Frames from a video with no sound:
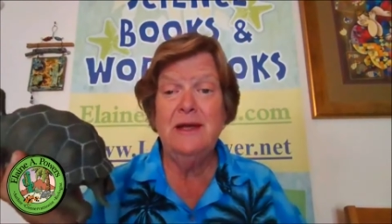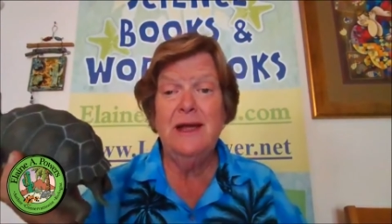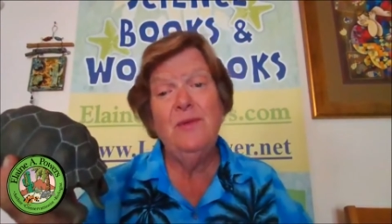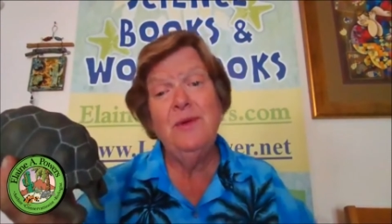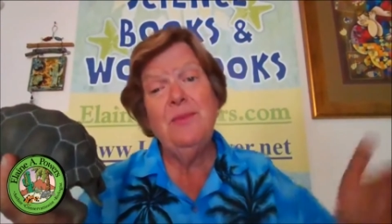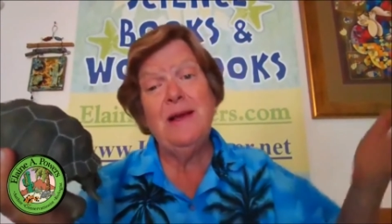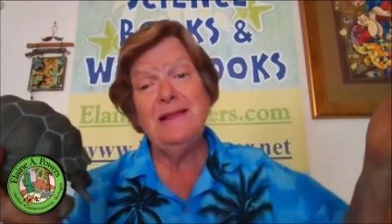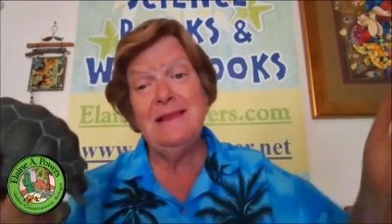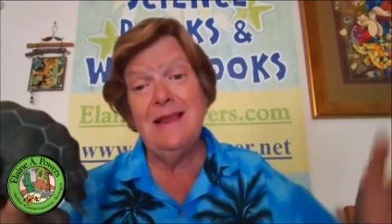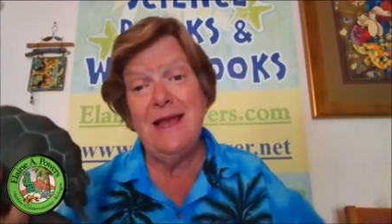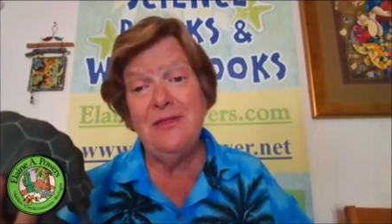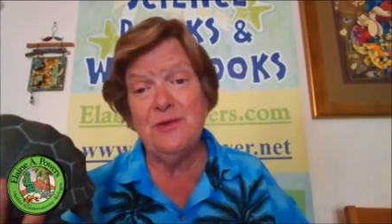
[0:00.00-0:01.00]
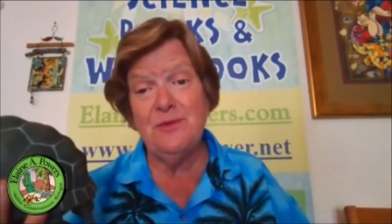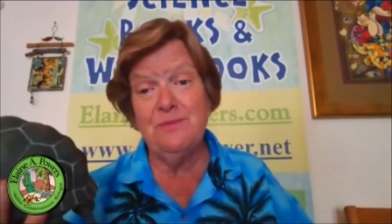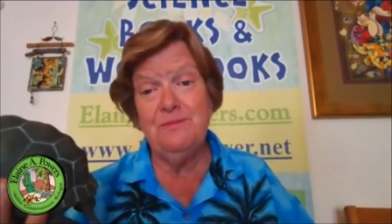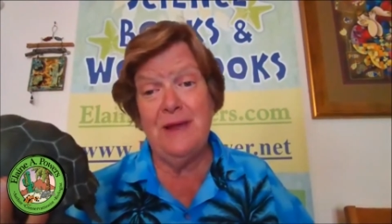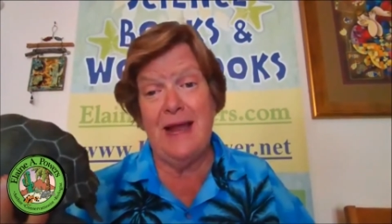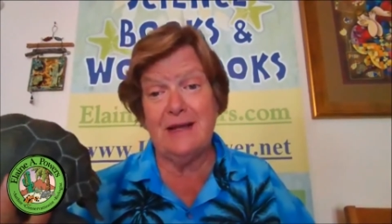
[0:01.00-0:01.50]
And what about
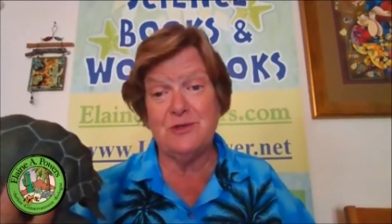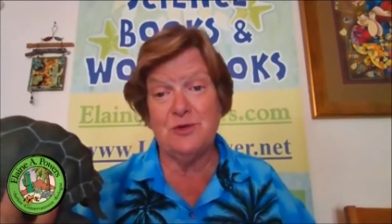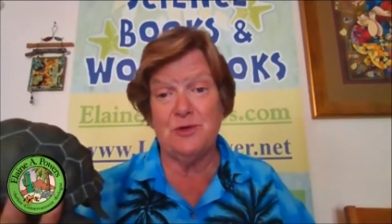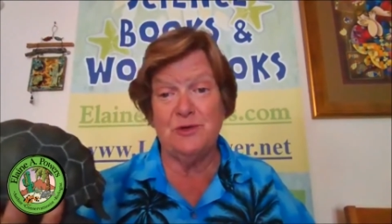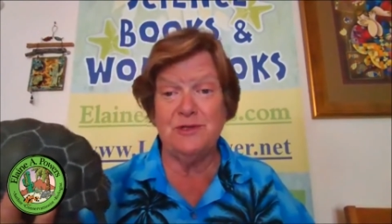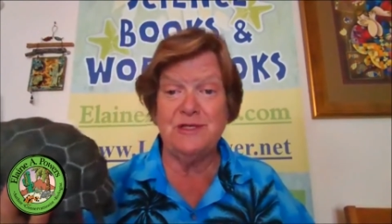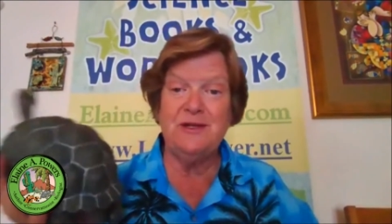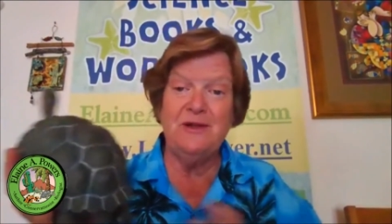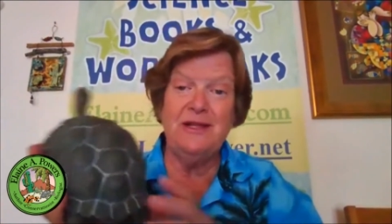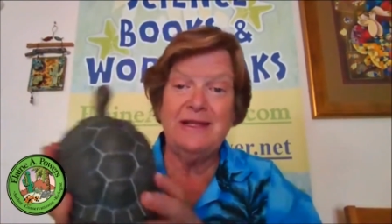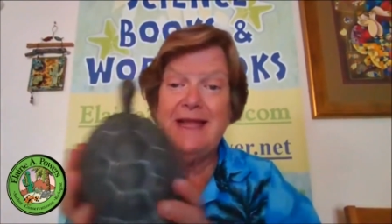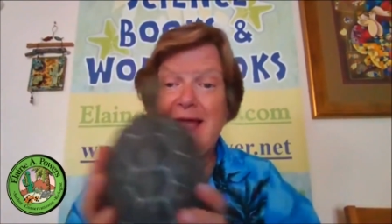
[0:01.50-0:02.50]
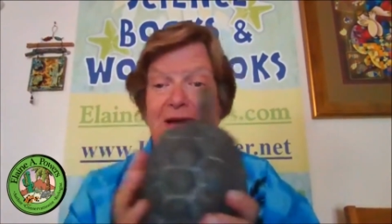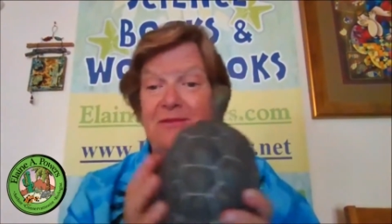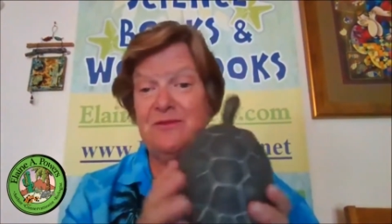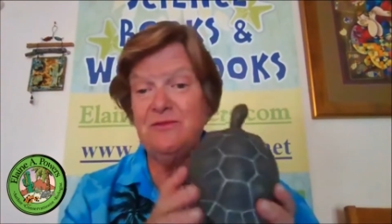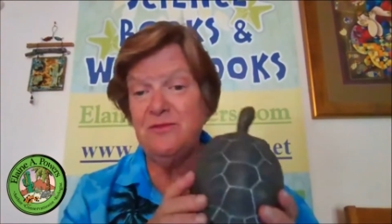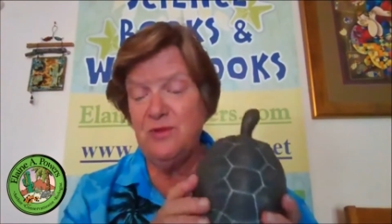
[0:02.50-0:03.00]
leatherback turtles, you know, like they have
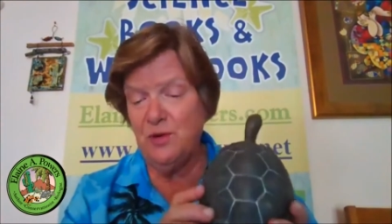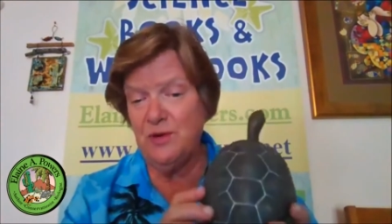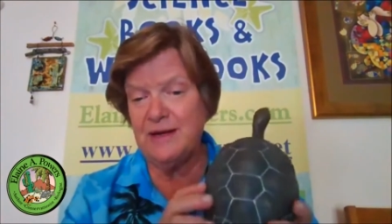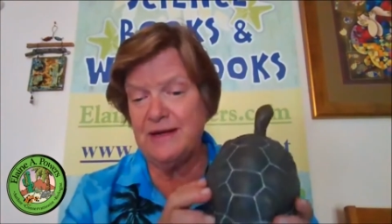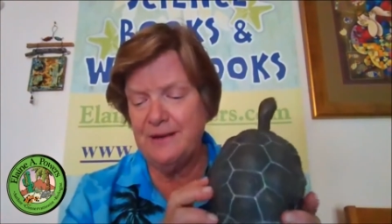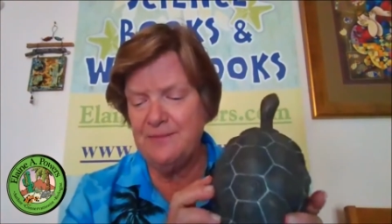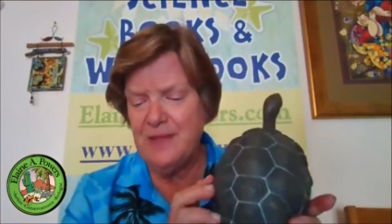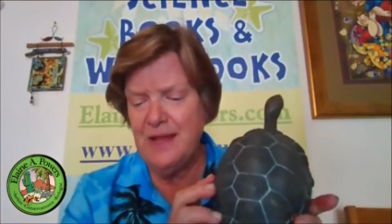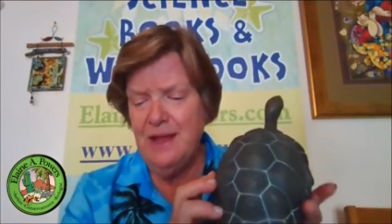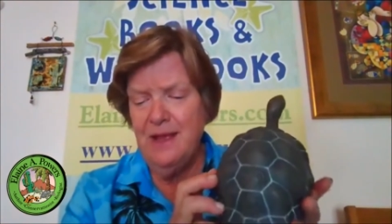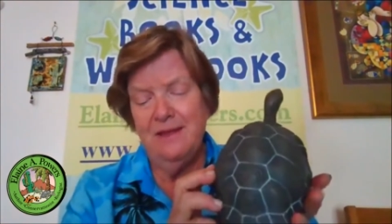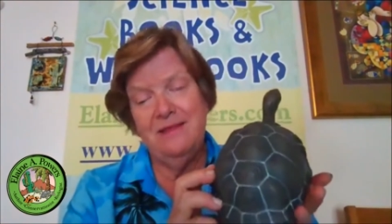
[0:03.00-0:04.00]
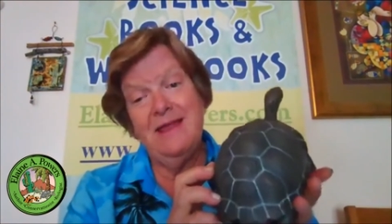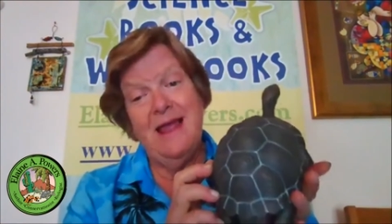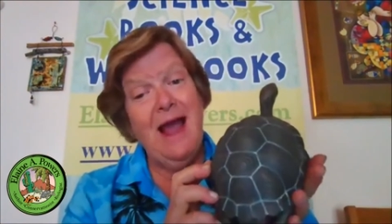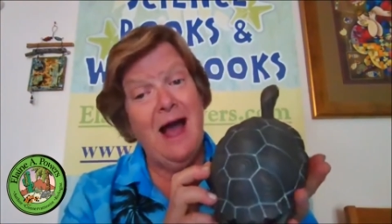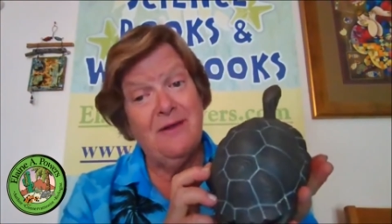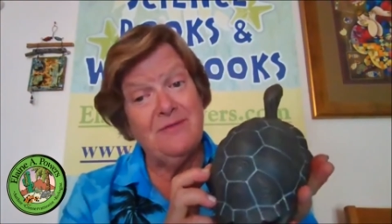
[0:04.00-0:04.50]
in Florida? They
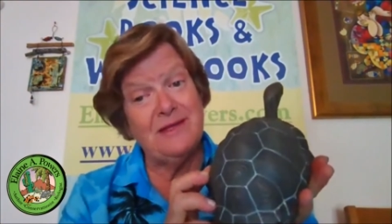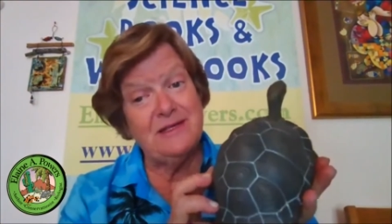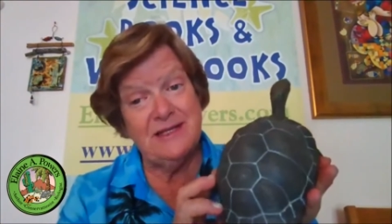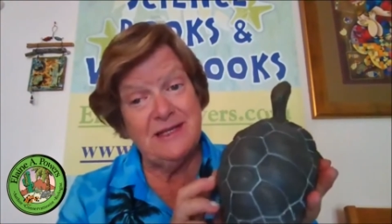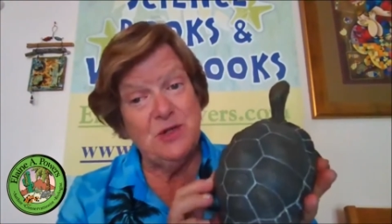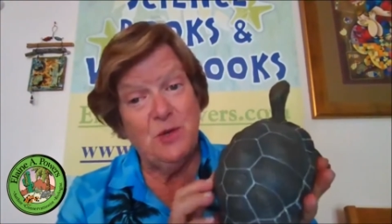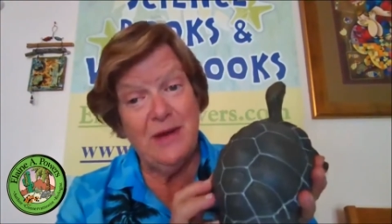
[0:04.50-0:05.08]
obviously don't